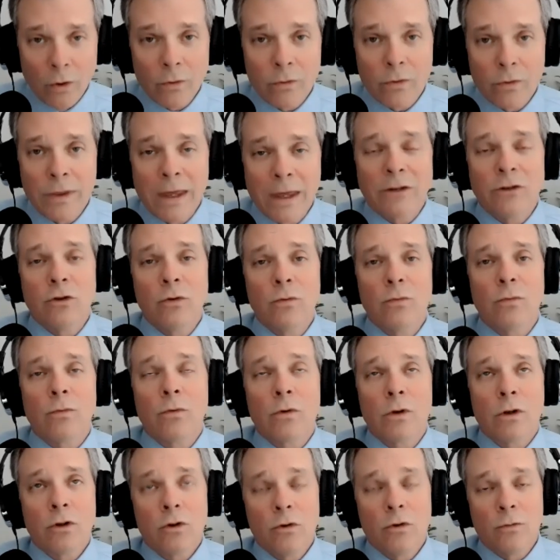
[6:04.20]
that
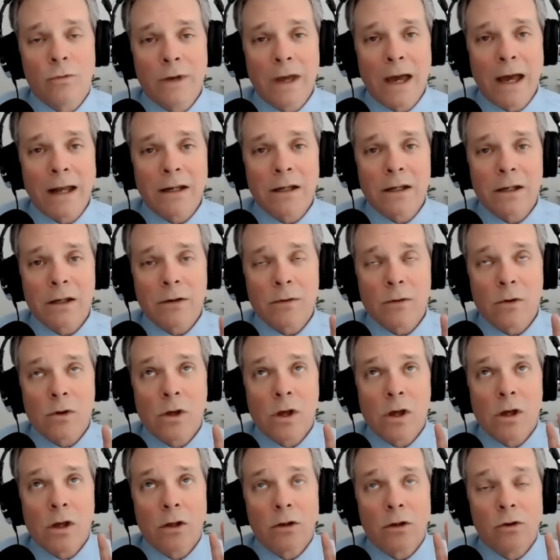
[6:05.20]
you've got
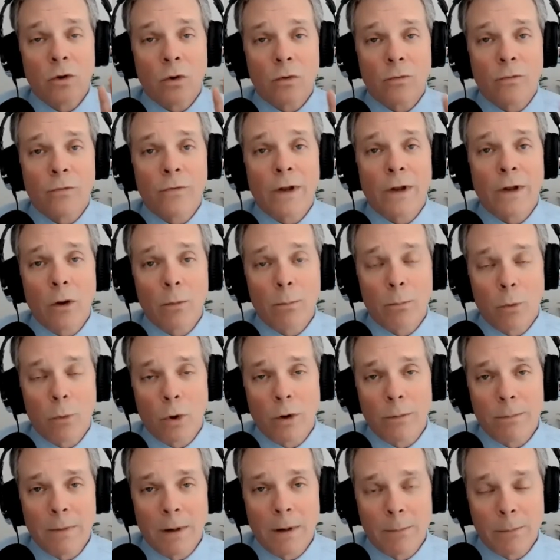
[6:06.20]
your fellow
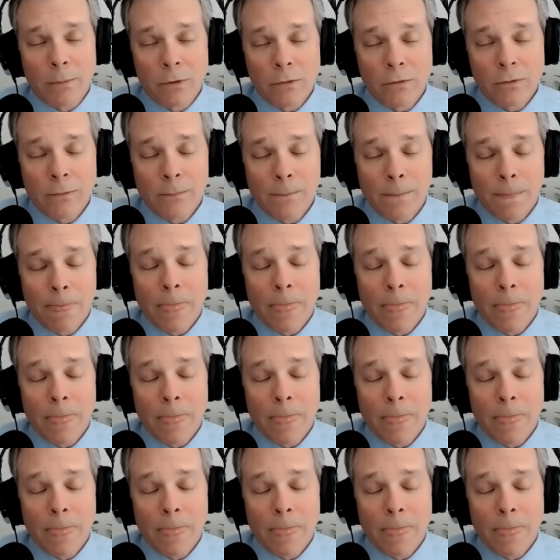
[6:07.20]
board members